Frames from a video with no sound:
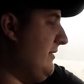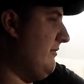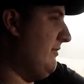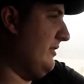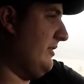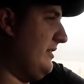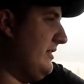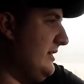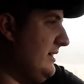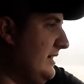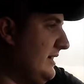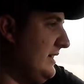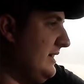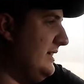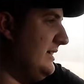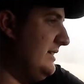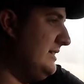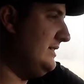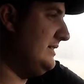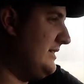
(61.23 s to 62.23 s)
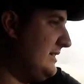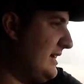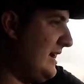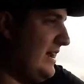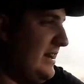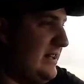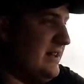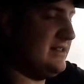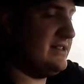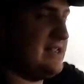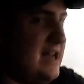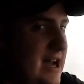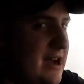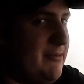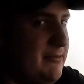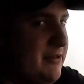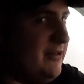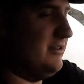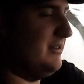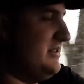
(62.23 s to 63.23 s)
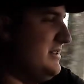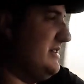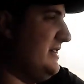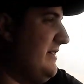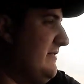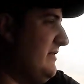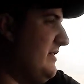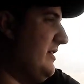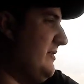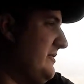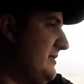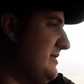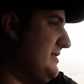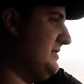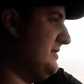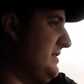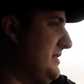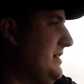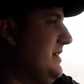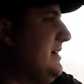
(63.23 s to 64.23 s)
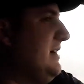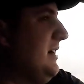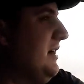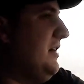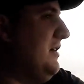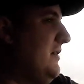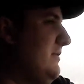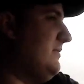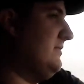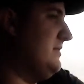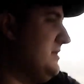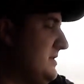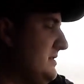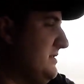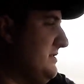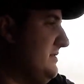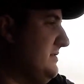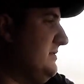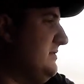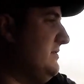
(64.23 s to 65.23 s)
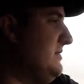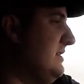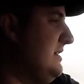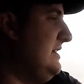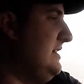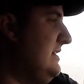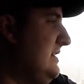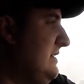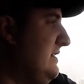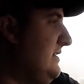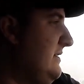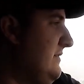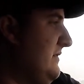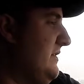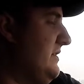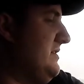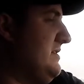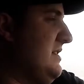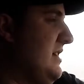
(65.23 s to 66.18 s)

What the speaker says: we're kind of in a time crunch, and even though we took the year off, it feels